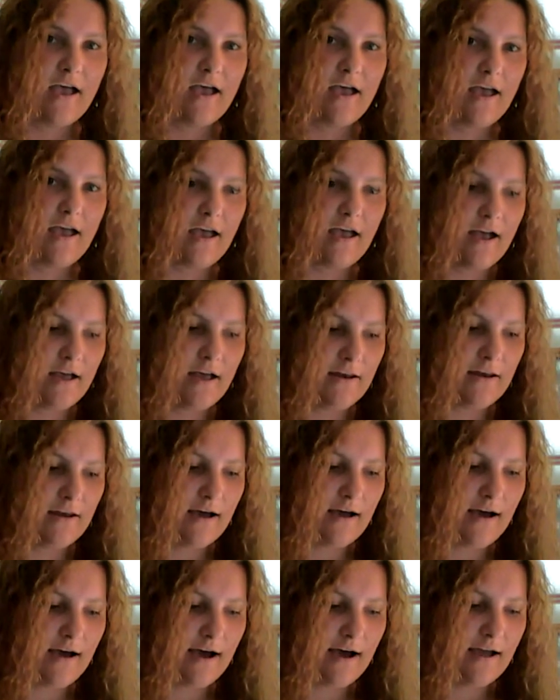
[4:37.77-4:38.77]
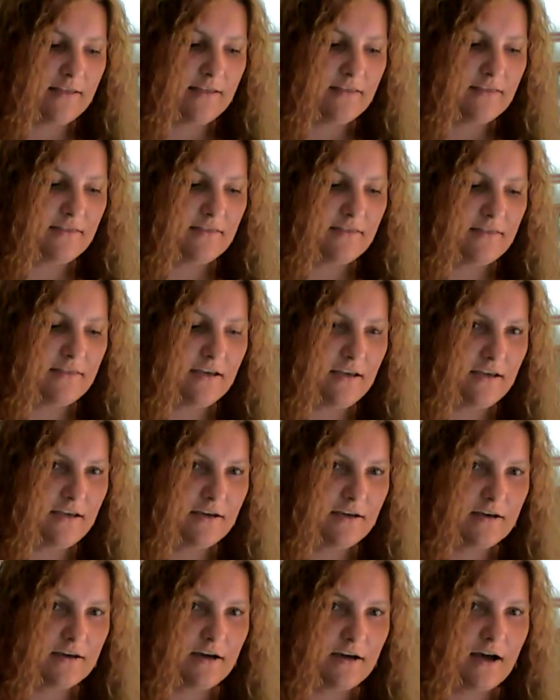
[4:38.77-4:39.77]
And I
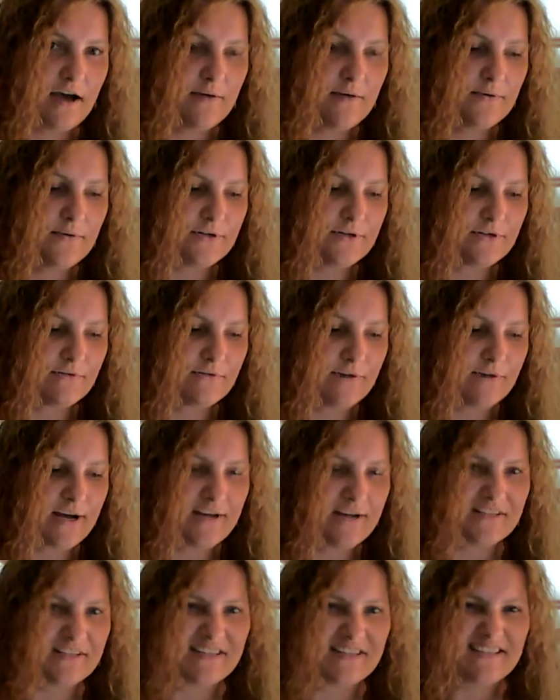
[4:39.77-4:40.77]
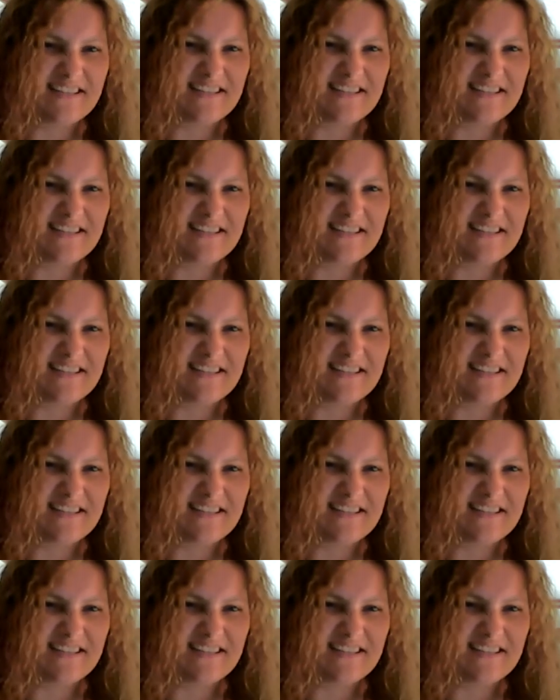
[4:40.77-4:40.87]
think I was around